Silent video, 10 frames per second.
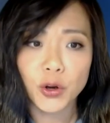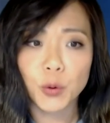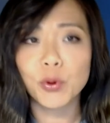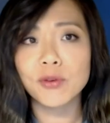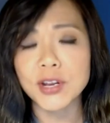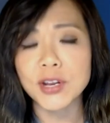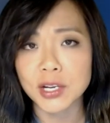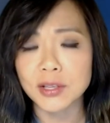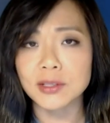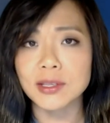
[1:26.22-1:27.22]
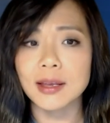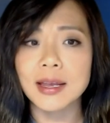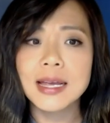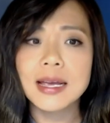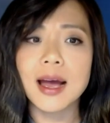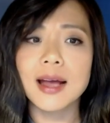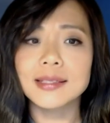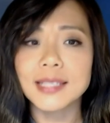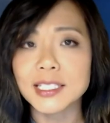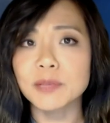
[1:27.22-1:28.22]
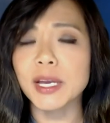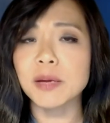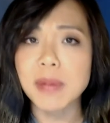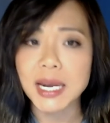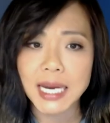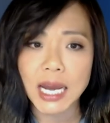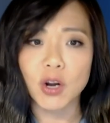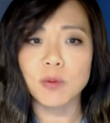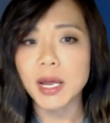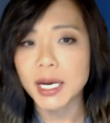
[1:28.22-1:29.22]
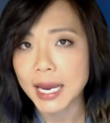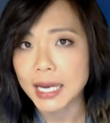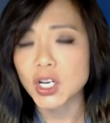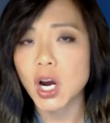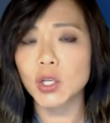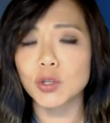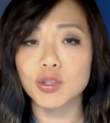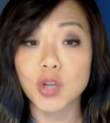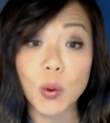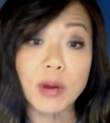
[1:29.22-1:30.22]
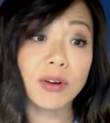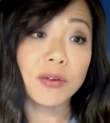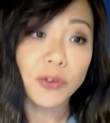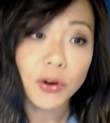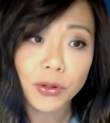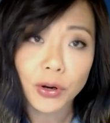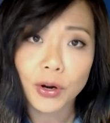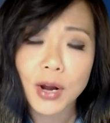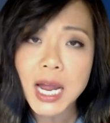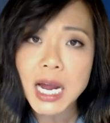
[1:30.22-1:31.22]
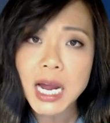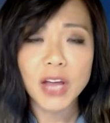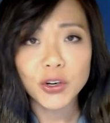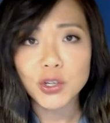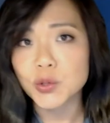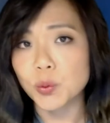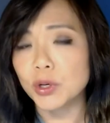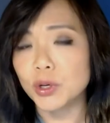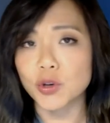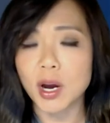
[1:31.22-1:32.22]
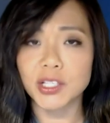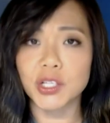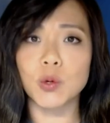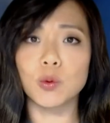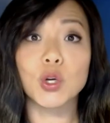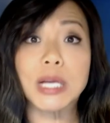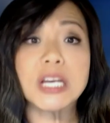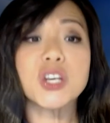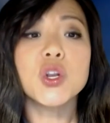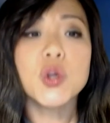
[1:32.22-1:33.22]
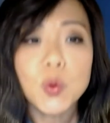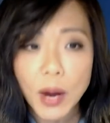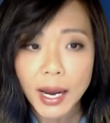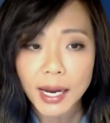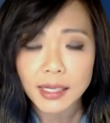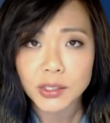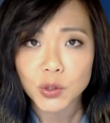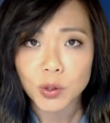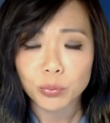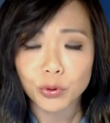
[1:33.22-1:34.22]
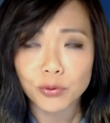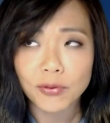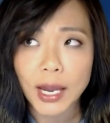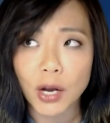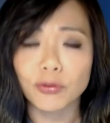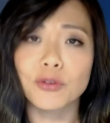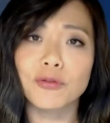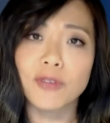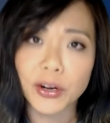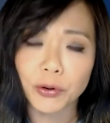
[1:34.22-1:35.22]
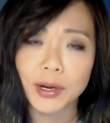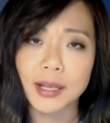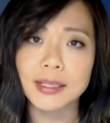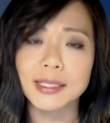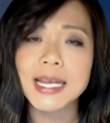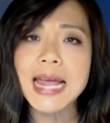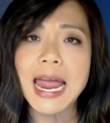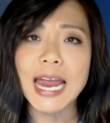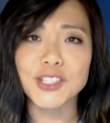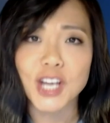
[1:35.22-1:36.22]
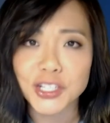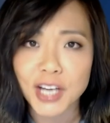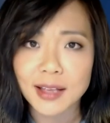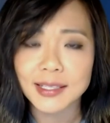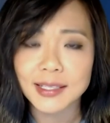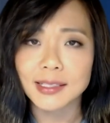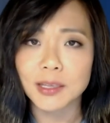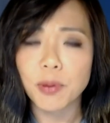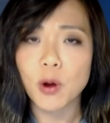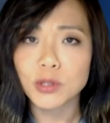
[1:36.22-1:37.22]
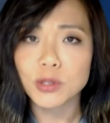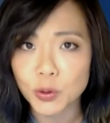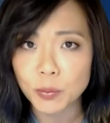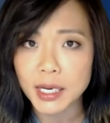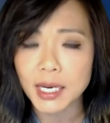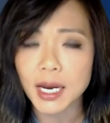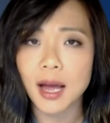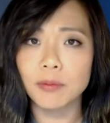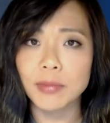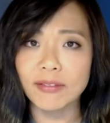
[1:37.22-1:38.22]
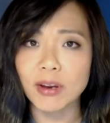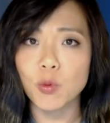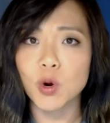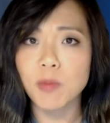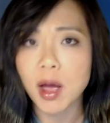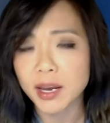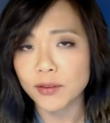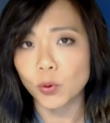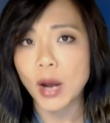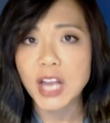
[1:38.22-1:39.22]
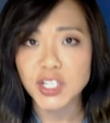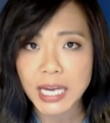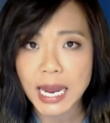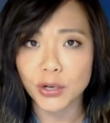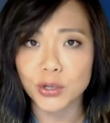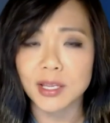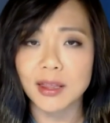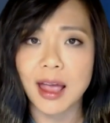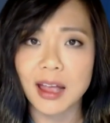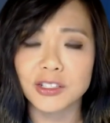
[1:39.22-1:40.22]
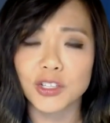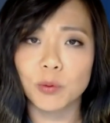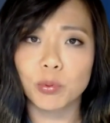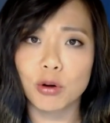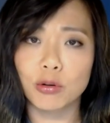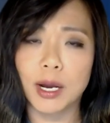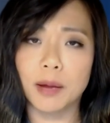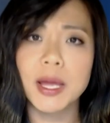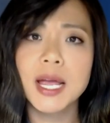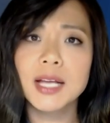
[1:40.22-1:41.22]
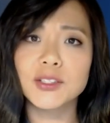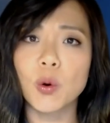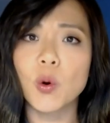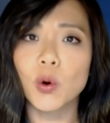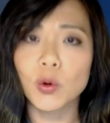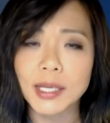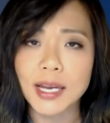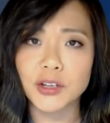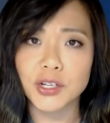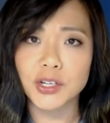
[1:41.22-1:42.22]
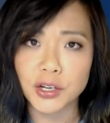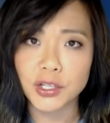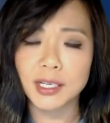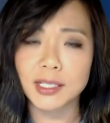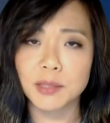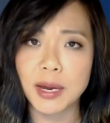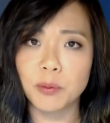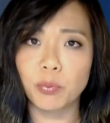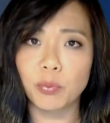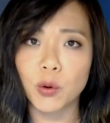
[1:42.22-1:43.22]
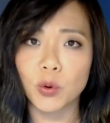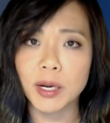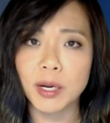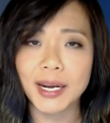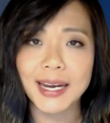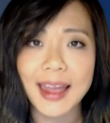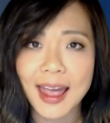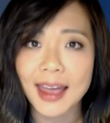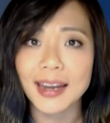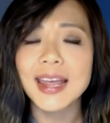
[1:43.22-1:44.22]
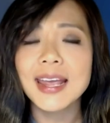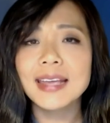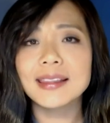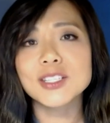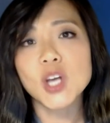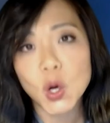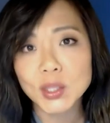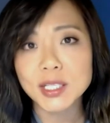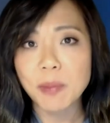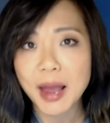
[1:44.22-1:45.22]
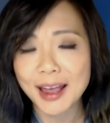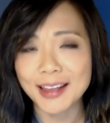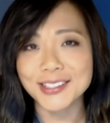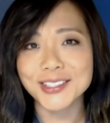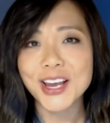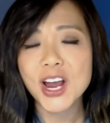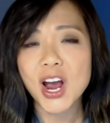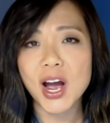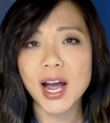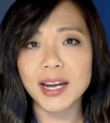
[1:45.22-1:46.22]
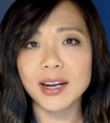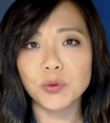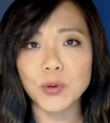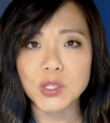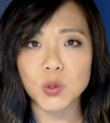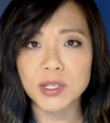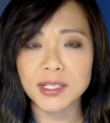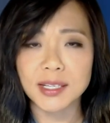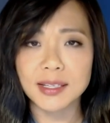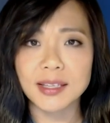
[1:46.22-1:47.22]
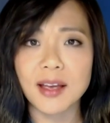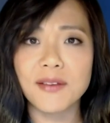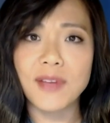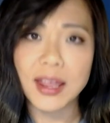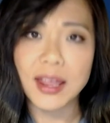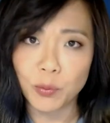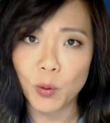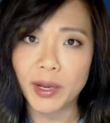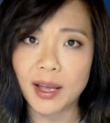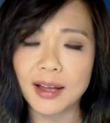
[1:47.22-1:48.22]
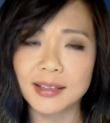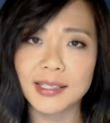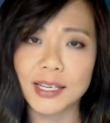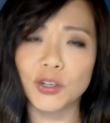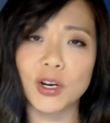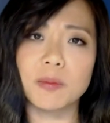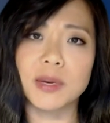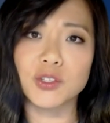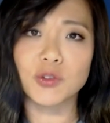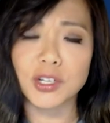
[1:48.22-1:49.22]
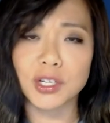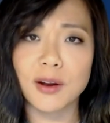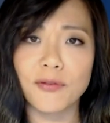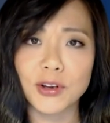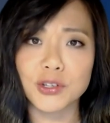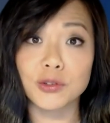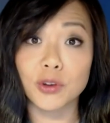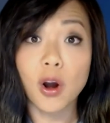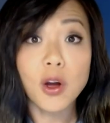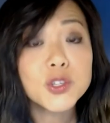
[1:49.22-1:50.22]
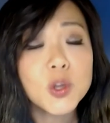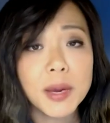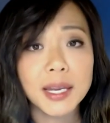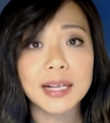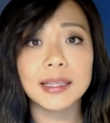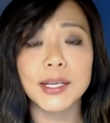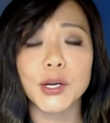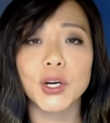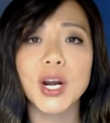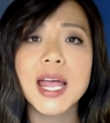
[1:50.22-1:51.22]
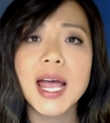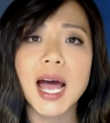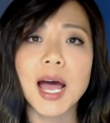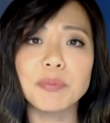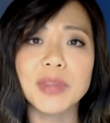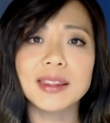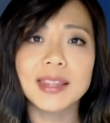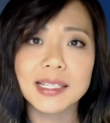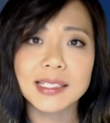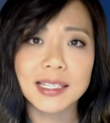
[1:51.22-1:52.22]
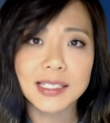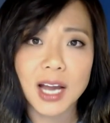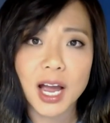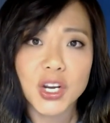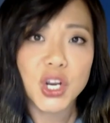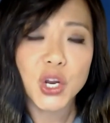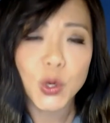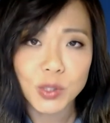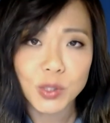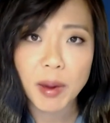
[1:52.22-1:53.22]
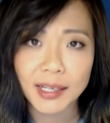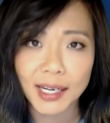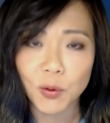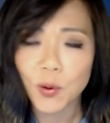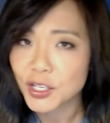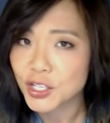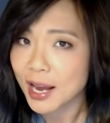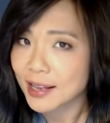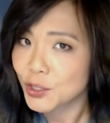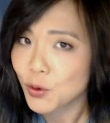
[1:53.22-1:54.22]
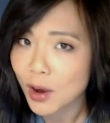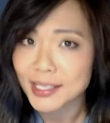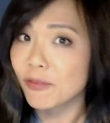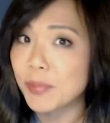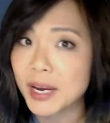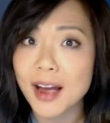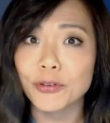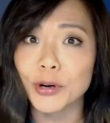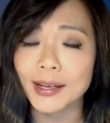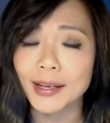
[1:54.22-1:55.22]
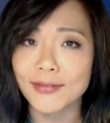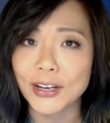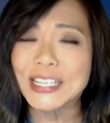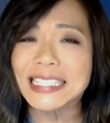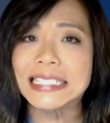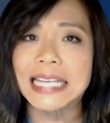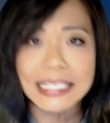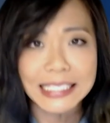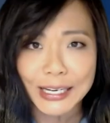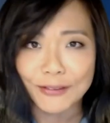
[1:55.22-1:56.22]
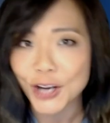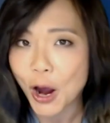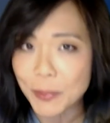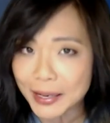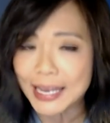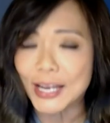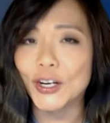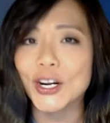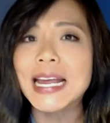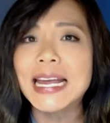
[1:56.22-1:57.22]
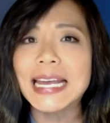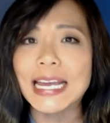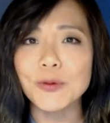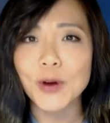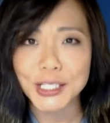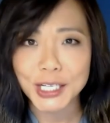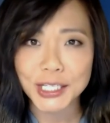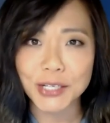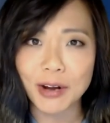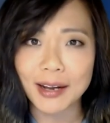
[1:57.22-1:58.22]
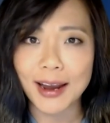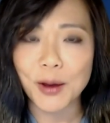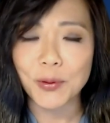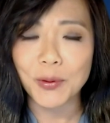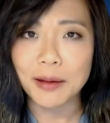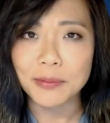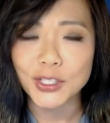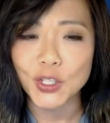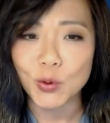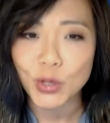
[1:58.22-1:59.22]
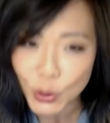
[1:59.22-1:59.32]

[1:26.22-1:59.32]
are other provisions that uh, seek to make Medicare and Medicaid dollars go even further. Others will try to look at new ways to improve care for veterans. HHS is supposed to be um, giving more money for educators in the Head Start program. So early education is made a priority. But again, this all depends on resources available because senior administration officials are also also making clear um, that this is not new spending, which, as you guys have been covering, is mm-hmm. a very sensitive topic ah. here in Washington right now when it comes